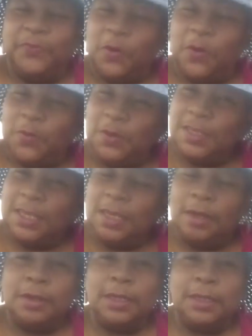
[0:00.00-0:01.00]
focusing
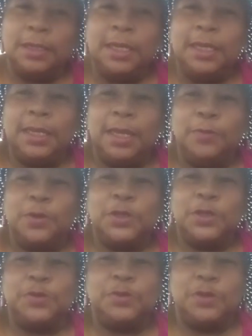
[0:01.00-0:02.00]
on and looking at
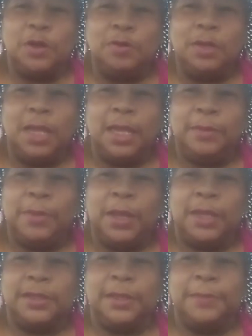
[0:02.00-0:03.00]
what you don't like
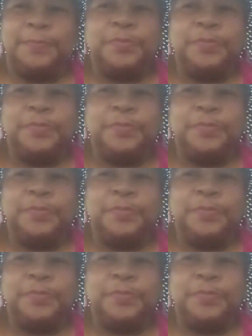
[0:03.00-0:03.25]
about them.